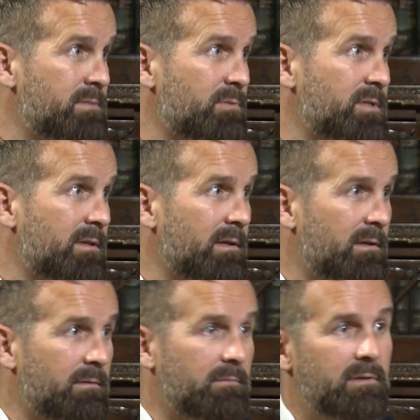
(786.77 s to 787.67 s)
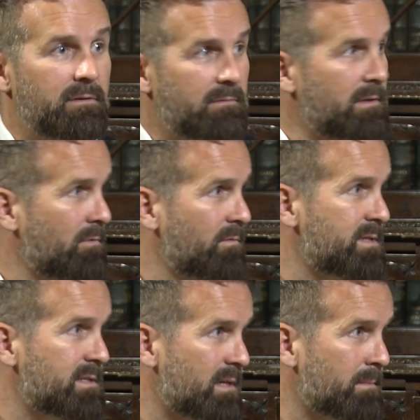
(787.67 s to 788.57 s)
which I think there are obviously
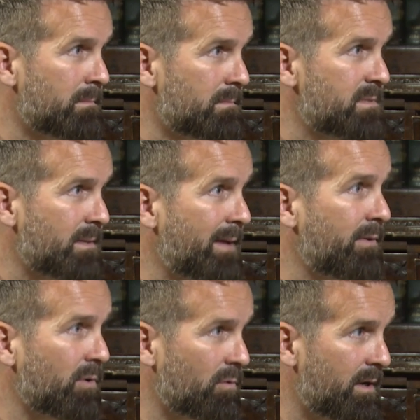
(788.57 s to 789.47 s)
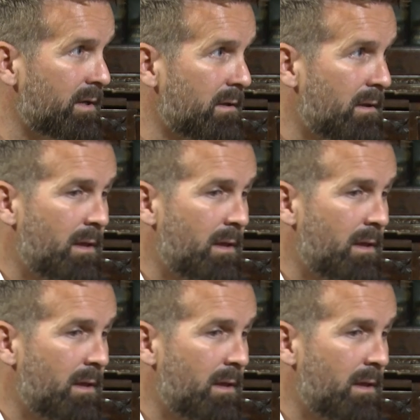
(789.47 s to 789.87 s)
some out there already.